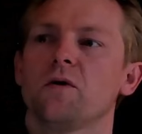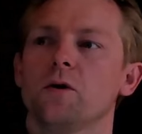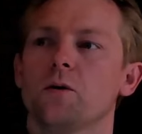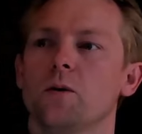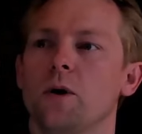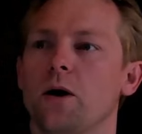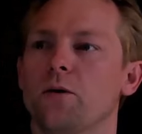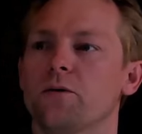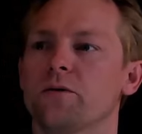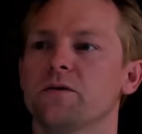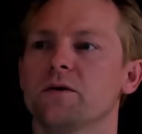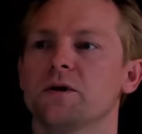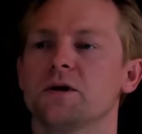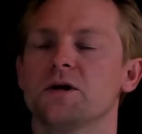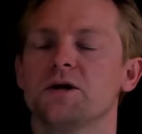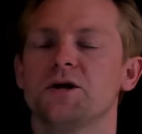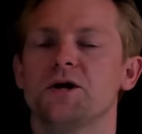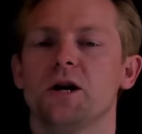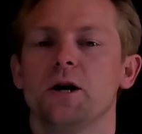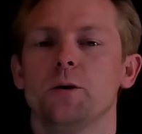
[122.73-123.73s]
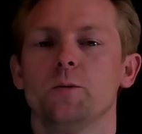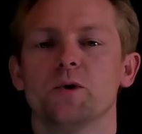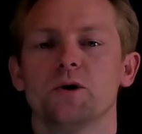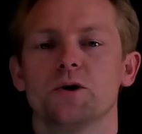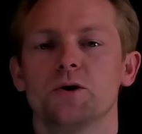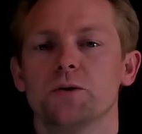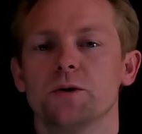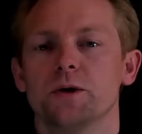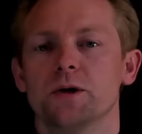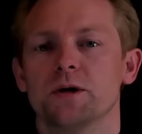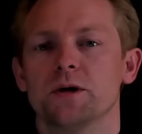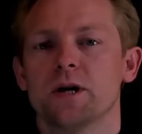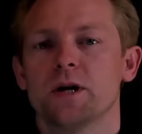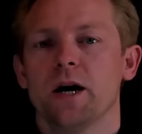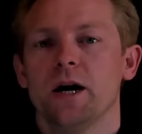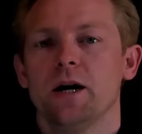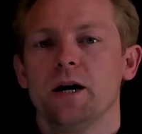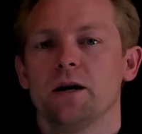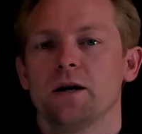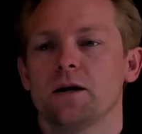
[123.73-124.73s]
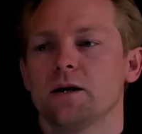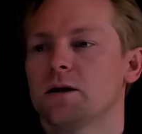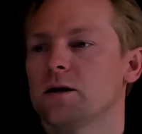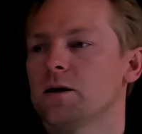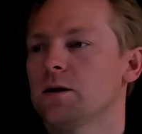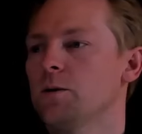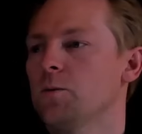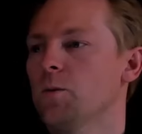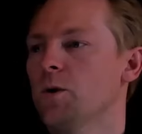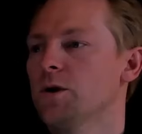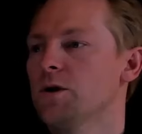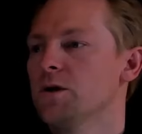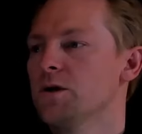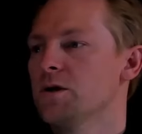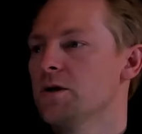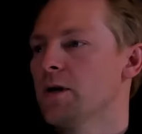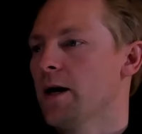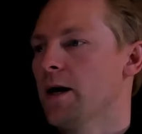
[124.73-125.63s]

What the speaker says: out of the chamber to the tank, what is that?